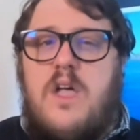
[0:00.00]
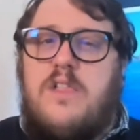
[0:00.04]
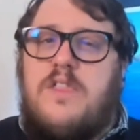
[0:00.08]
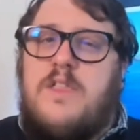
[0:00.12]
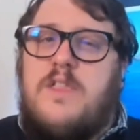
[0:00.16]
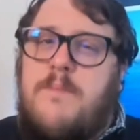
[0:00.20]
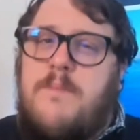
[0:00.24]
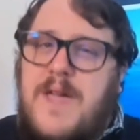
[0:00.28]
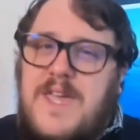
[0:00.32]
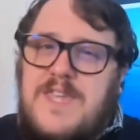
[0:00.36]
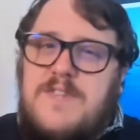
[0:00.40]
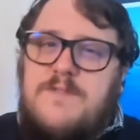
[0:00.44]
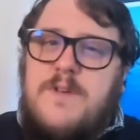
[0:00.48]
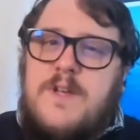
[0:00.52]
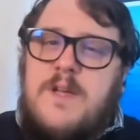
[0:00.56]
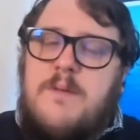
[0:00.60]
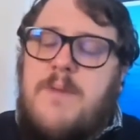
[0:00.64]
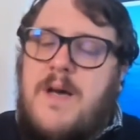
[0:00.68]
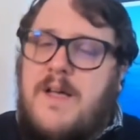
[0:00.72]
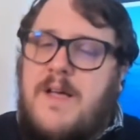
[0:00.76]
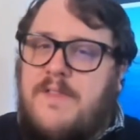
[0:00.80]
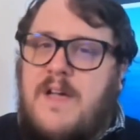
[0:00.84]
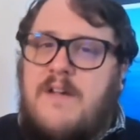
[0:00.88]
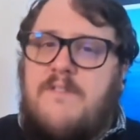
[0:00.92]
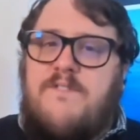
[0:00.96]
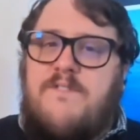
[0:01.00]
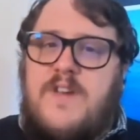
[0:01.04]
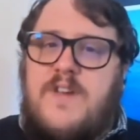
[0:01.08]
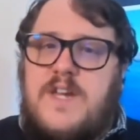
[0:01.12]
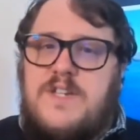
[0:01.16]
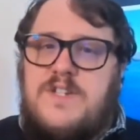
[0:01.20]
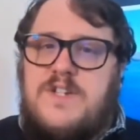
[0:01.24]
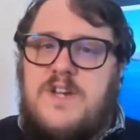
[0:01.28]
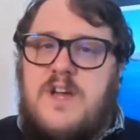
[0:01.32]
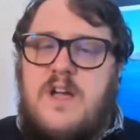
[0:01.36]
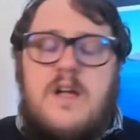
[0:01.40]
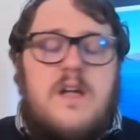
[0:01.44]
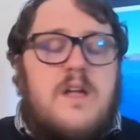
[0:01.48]
The best thing about that
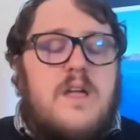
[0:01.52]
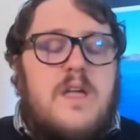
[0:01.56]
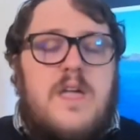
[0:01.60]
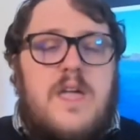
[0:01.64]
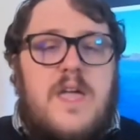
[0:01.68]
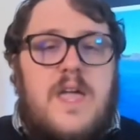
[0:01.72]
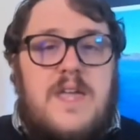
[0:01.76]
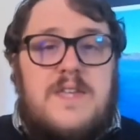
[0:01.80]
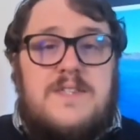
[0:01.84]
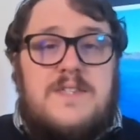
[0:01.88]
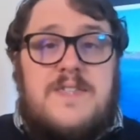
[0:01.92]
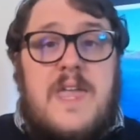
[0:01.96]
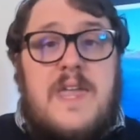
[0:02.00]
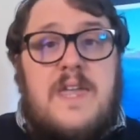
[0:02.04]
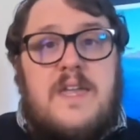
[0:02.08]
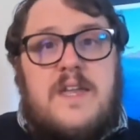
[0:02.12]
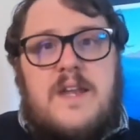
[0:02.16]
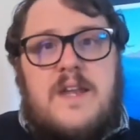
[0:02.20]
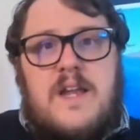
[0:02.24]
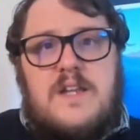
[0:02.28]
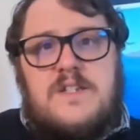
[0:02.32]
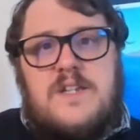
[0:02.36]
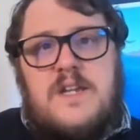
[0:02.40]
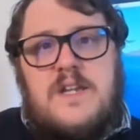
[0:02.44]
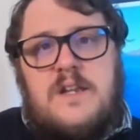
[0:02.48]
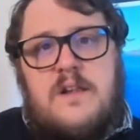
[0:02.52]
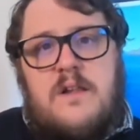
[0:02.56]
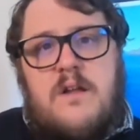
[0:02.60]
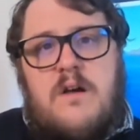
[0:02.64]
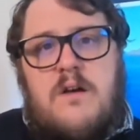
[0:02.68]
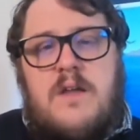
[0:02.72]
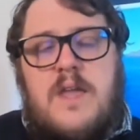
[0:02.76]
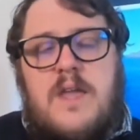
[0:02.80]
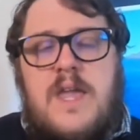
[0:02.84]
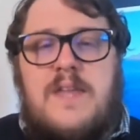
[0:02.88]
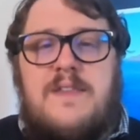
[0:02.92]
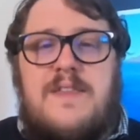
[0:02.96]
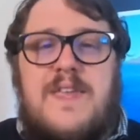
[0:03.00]
feature is they can actually
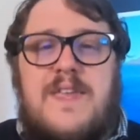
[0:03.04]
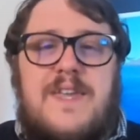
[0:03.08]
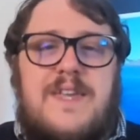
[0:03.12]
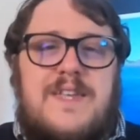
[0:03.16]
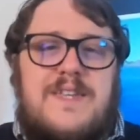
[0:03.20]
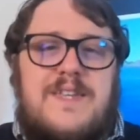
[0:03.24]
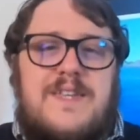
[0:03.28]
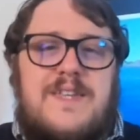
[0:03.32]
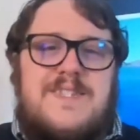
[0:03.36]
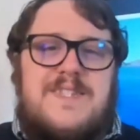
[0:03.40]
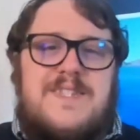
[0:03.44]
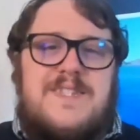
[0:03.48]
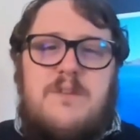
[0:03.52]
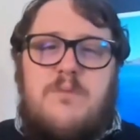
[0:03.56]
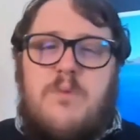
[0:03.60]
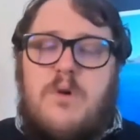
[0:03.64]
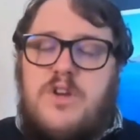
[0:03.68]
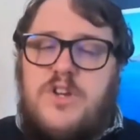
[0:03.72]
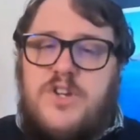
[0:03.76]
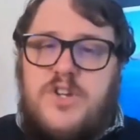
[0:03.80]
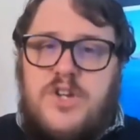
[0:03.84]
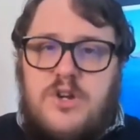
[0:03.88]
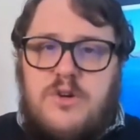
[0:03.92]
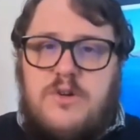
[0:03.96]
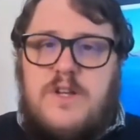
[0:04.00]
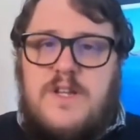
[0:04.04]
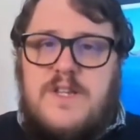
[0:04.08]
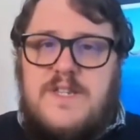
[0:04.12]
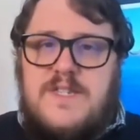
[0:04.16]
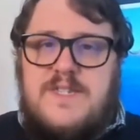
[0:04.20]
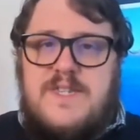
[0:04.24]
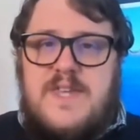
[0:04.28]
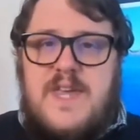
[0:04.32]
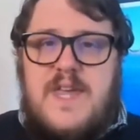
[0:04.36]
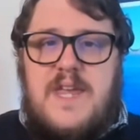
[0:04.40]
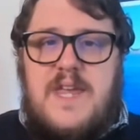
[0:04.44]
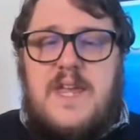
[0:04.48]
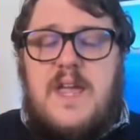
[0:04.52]
log in, they can see what you can
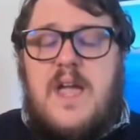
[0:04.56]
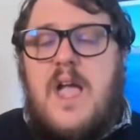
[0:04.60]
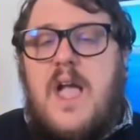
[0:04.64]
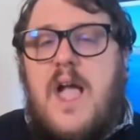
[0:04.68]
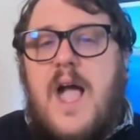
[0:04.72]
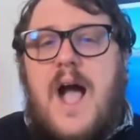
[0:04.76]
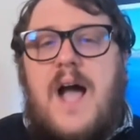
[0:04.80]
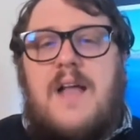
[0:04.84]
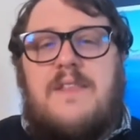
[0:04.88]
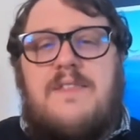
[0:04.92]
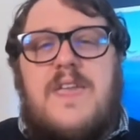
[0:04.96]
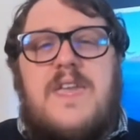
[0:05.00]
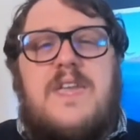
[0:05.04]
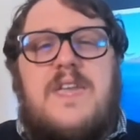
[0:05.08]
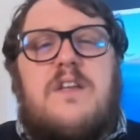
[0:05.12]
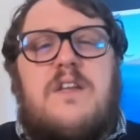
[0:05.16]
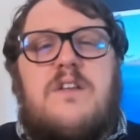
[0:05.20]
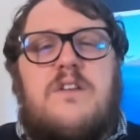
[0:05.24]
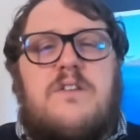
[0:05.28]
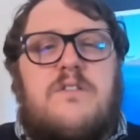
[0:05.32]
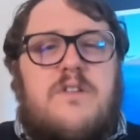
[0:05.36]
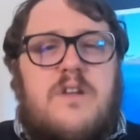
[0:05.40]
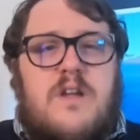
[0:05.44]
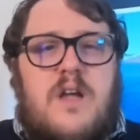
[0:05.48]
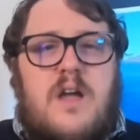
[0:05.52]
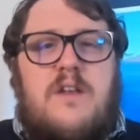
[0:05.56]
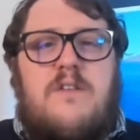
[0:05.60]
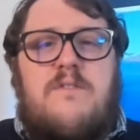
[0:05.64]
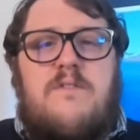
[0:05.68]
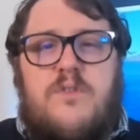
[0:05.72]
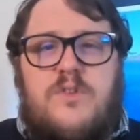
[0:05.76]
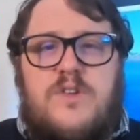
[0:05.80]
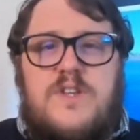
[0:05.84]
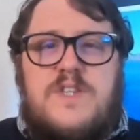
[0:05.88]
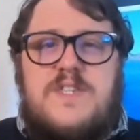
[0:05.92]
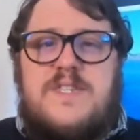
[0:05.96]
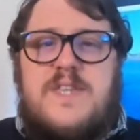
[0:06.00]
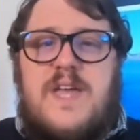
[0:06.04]
see, and they can kind of
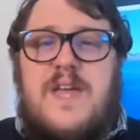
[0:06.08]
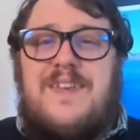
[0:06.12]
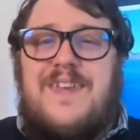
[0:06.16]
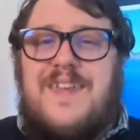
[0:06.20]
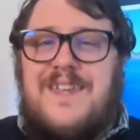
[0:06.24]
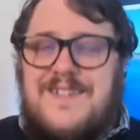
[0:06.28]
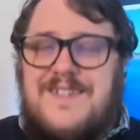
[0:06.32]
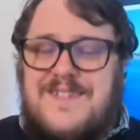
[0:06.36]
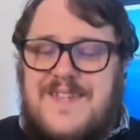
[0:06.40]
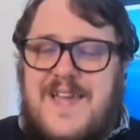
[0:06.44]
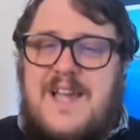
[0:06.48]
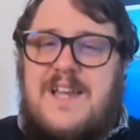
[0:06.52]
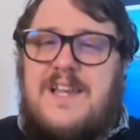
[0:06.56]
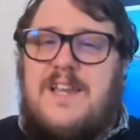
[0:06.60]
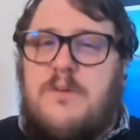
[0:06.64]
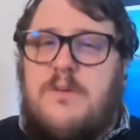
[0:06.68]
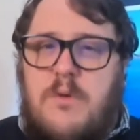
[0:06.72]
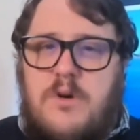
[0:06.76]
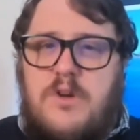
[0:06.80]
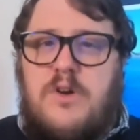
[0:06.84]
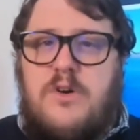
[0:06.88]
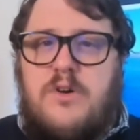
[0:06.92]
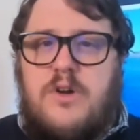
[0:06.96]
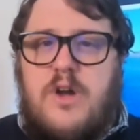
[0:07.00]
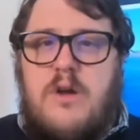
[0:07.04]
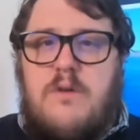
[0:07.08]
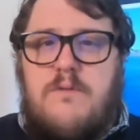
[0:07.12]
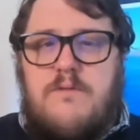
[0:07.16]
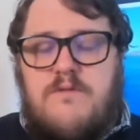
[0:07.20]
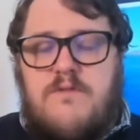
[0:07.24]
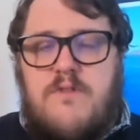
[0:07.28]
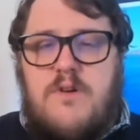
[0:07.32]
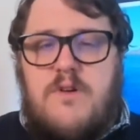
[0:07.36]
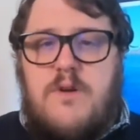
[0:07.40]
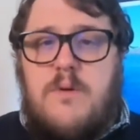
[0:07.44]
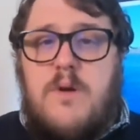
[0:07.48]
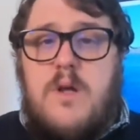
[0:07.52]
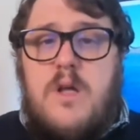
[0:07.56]
understand exactly what you're going
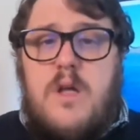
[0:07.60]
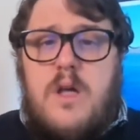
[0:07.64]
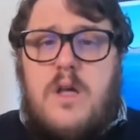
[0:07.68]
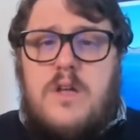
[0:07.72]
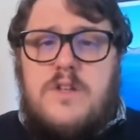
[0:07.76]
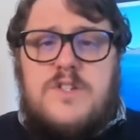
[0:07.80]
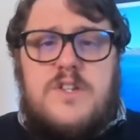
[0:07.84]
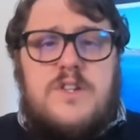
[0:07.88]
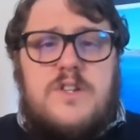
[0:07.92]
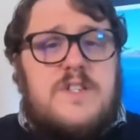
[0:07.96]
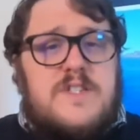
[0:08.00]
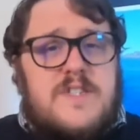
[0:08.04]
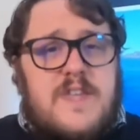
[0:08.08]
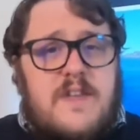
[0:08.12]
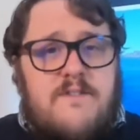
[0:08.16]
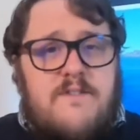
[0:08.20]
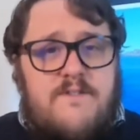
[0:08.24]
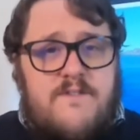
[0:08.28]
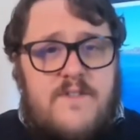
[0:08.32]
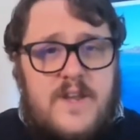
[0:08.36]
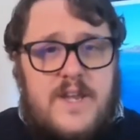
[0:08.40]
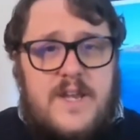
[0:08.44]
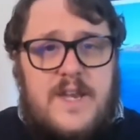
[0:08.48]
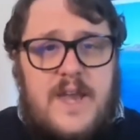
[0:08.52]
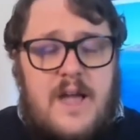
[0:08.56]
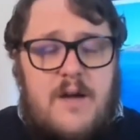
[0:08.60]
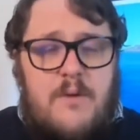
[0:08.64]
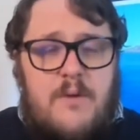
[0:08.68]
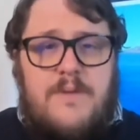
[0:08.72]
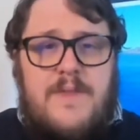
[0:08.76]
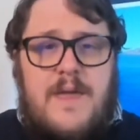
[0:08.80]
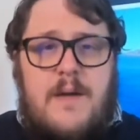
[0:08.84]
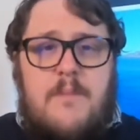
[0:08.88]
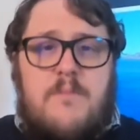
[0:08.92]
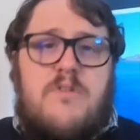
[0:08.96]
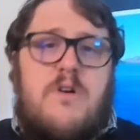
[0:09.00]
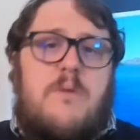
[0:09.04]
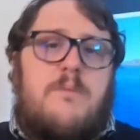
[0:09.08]
through. As soon as they've figured out what
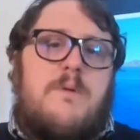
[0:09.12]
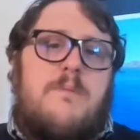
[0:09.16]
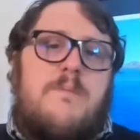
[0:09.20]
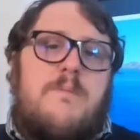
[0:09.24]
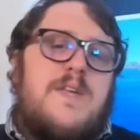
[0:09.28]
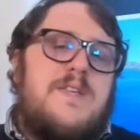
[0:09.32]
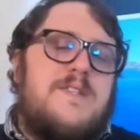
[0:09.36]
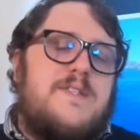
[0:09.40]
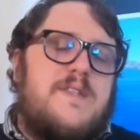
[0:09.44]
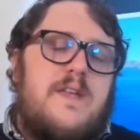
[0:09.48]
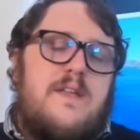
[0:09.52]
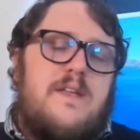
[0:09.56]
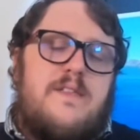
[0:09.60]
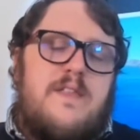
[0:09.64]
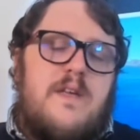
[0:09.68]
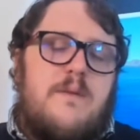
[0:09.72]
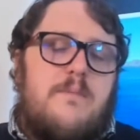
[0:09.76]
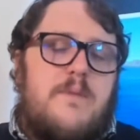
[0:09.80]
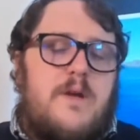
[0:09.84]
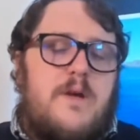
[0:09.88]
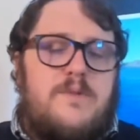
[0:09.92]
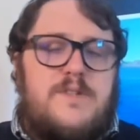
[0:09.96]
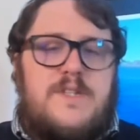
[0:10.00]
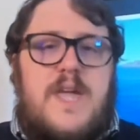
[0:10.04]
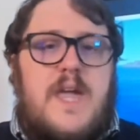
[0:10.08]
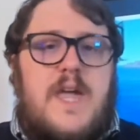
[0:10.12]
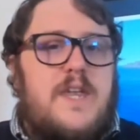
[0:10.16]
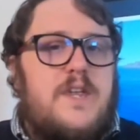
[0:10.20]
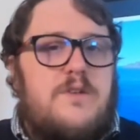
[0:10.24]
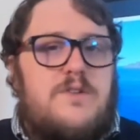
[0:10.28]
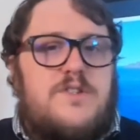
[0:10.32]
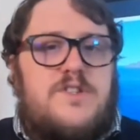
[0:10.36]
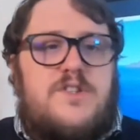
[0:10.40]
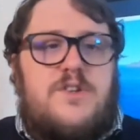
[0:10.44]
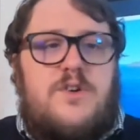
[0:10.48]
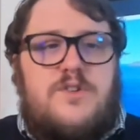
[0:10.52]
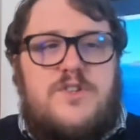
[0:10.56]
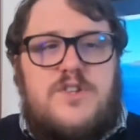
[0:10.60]
that problem is, they'll be able to get you
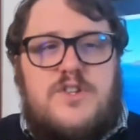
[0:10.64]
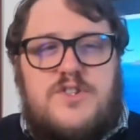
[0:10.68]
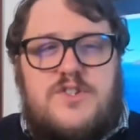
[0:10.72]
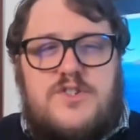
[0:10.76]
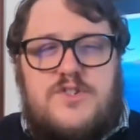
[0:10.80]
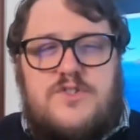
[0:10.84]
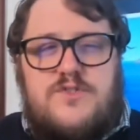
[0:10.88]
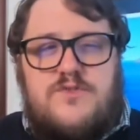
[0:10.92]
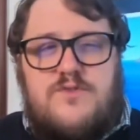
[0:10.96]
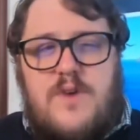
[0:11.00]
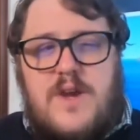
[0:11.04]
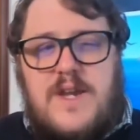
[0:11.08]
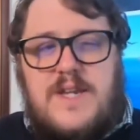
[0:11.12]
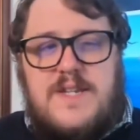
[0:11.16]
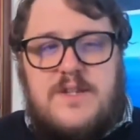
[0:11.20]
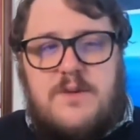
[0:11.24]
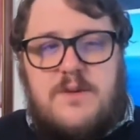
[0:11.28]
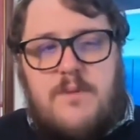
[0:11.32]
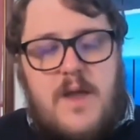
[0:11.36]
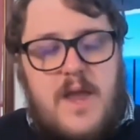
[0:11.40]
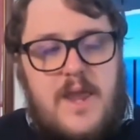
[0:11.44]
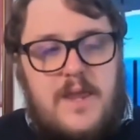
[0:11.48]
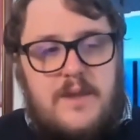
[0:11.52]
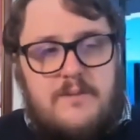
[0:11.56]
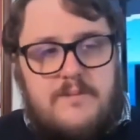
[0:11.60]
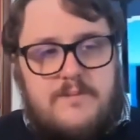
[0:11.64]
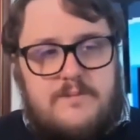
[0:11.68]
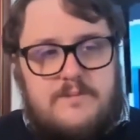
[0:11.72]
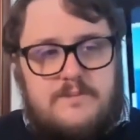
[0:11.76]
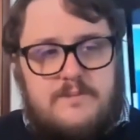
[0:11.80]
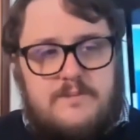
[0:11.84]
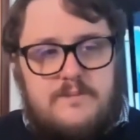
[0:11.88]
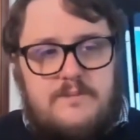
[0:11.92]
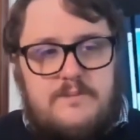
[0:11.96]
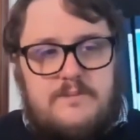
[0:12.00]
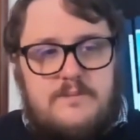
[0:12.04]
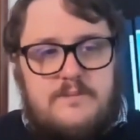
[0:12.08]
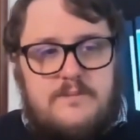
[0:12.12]
sorted straight away.
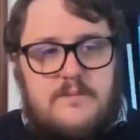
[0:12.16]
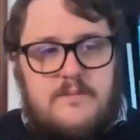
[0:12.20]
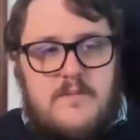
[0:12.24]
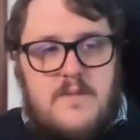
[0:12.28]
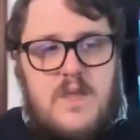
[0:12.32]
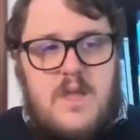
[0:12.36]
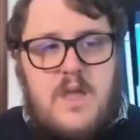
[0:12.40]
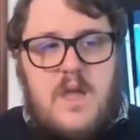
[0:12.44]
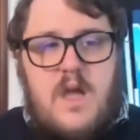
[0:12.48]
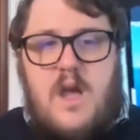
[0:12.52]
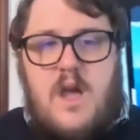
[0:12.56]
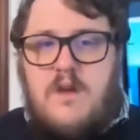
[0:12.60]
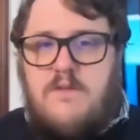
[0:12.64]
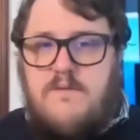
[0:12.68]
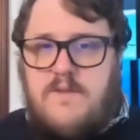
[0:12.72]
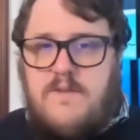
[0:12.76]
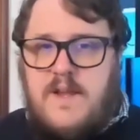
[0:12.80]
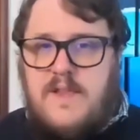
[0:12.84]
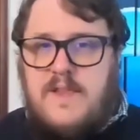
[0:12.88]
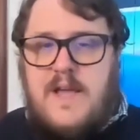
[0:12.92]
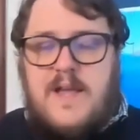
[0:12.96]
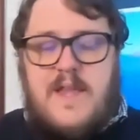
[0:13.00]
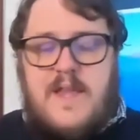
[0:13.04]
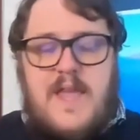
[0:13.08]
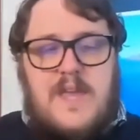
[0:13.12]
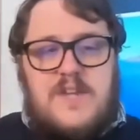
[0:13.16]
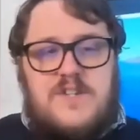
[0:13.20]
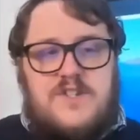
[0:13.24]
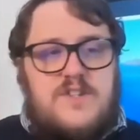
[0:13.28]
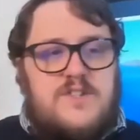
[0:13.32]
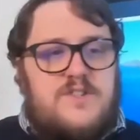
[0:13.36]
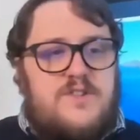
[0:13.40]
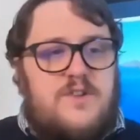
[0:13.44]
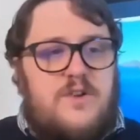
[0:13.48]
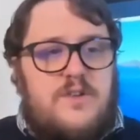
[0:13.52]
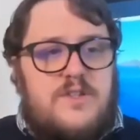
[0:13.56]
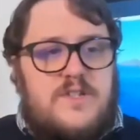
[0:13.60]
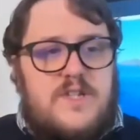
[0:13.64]
Hopefully that gets you
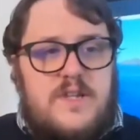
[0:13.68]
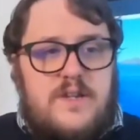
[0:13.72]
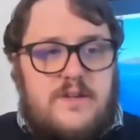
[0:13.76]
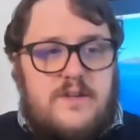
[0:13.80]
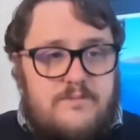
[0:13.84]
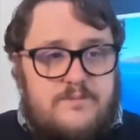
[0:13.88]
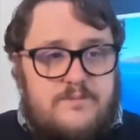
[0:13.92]
sorted.